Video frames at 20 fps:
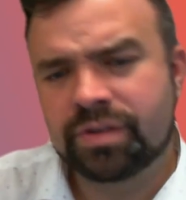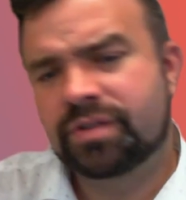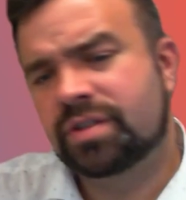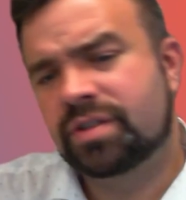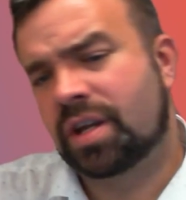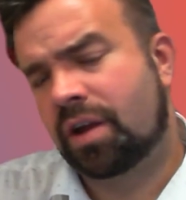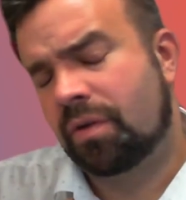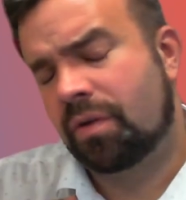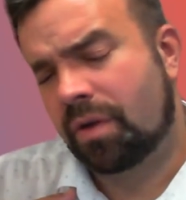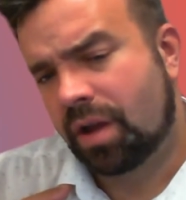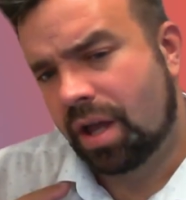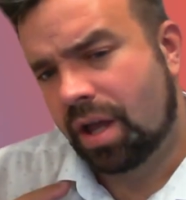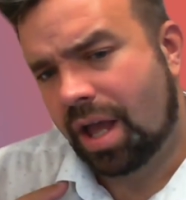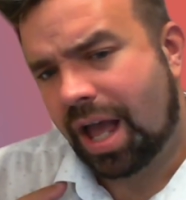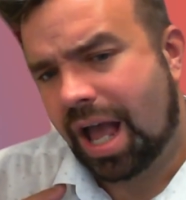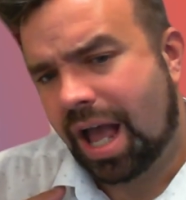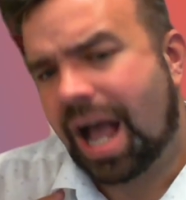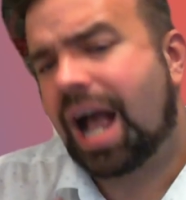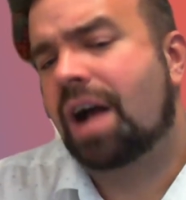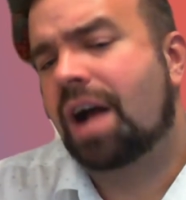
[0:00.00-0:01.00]
So
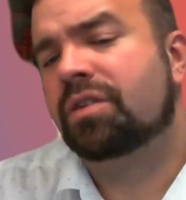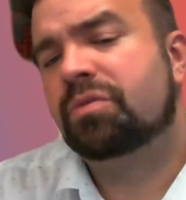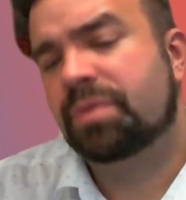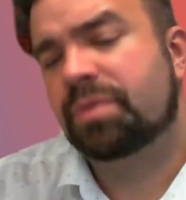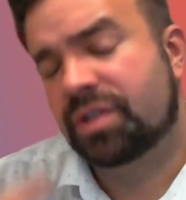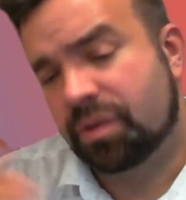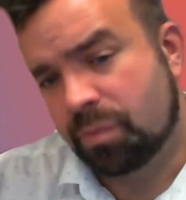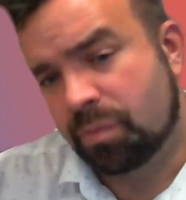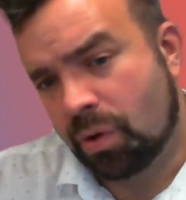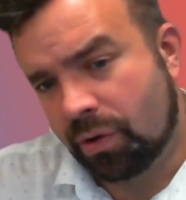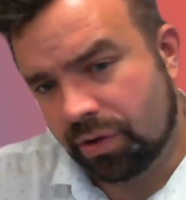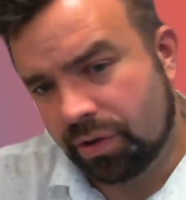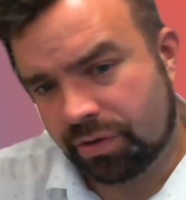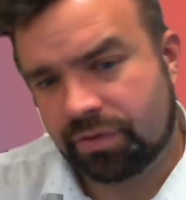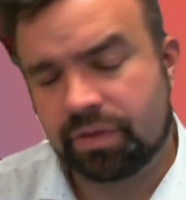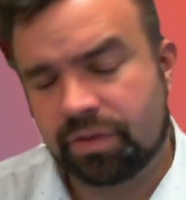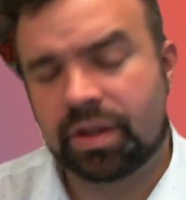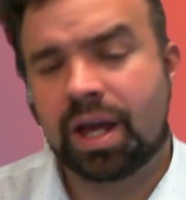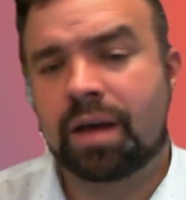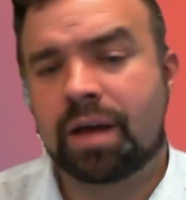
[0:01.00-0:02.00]
how do we support you
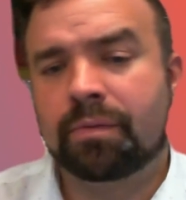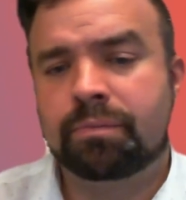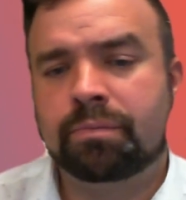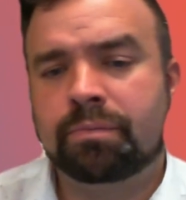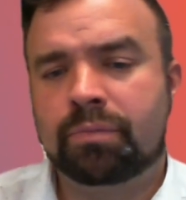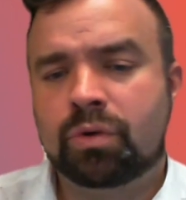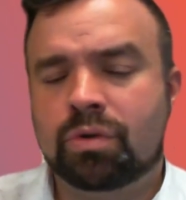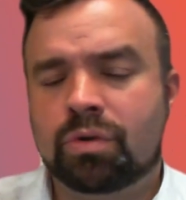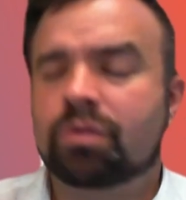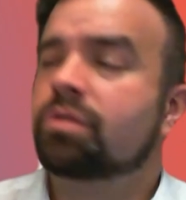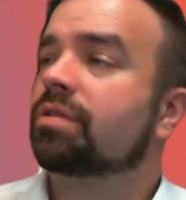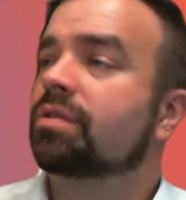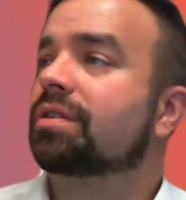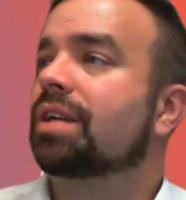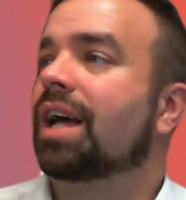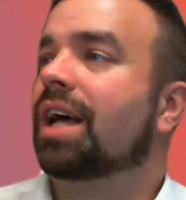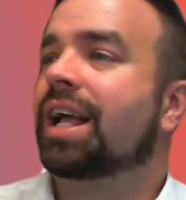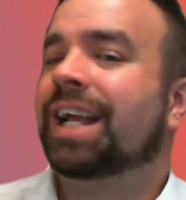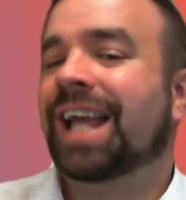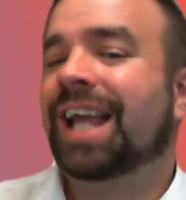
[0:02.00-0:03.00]
through that
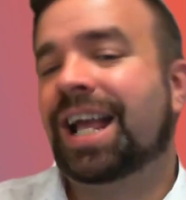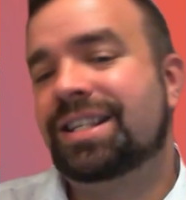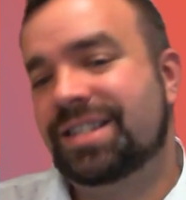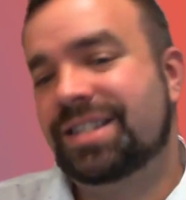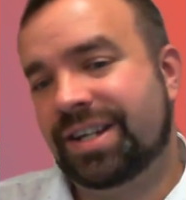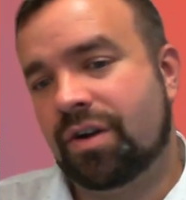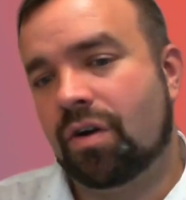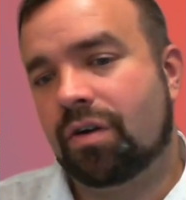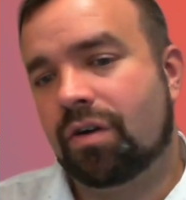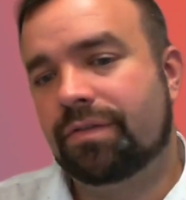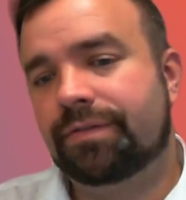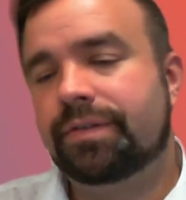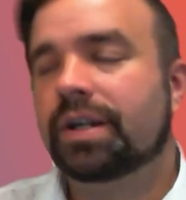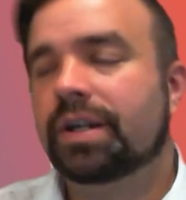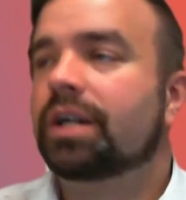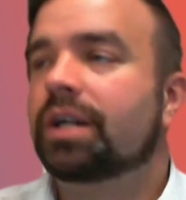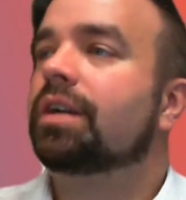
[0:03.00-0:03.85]
course, and getting off?